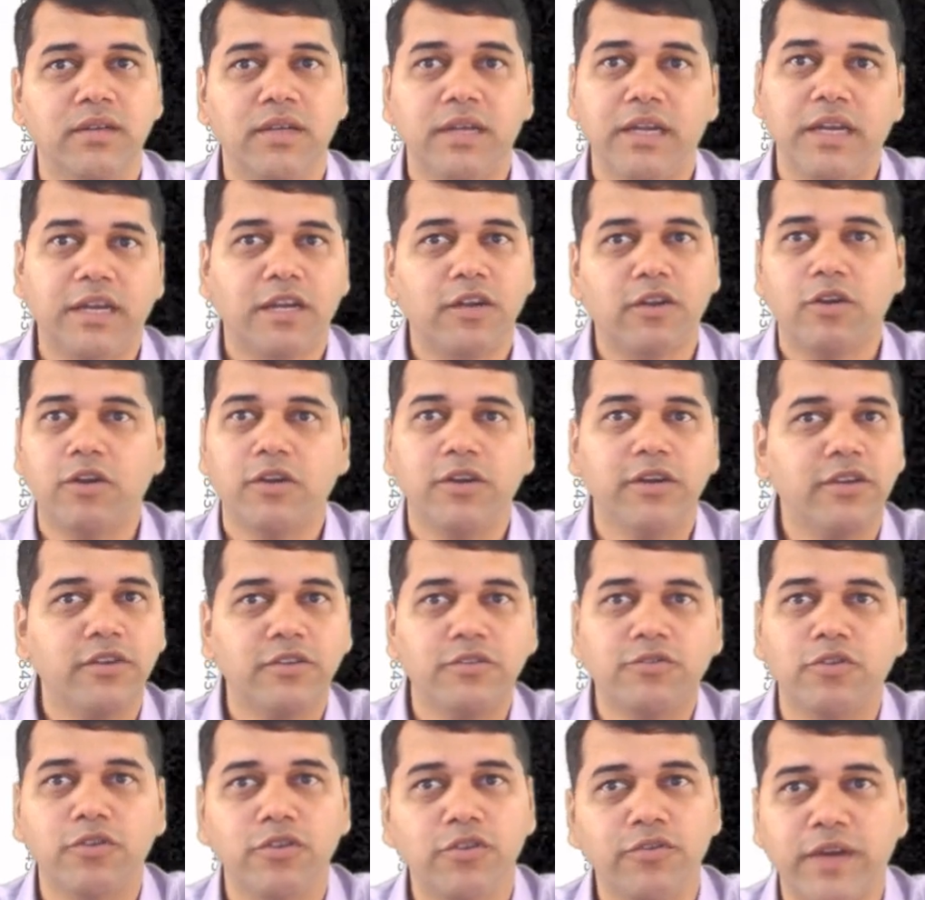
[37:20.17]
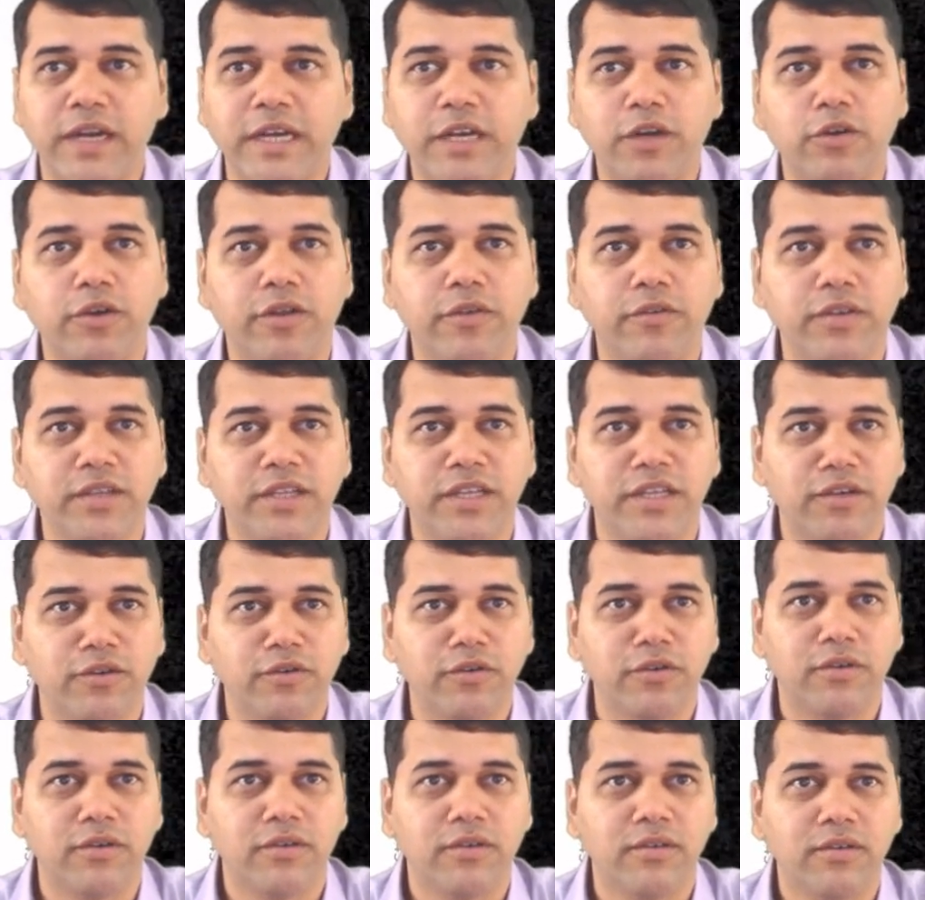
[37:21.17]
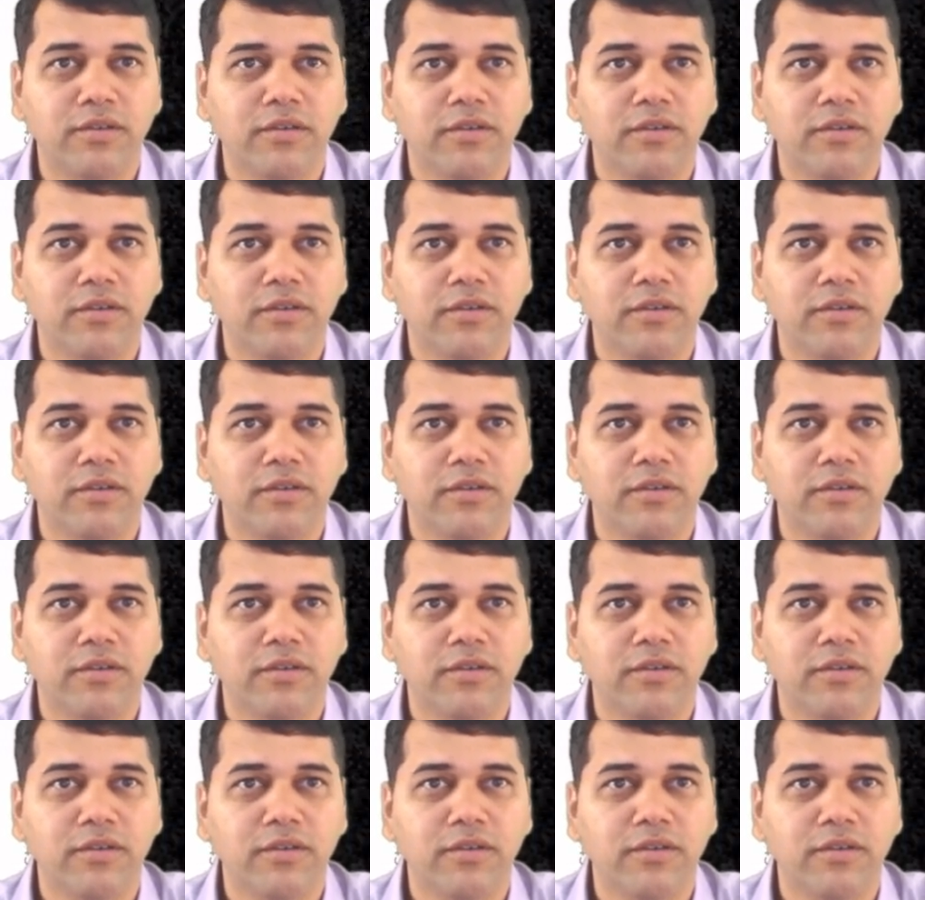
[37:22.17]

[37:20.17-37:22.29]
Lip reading: Internal auditor is going to find out everything, no?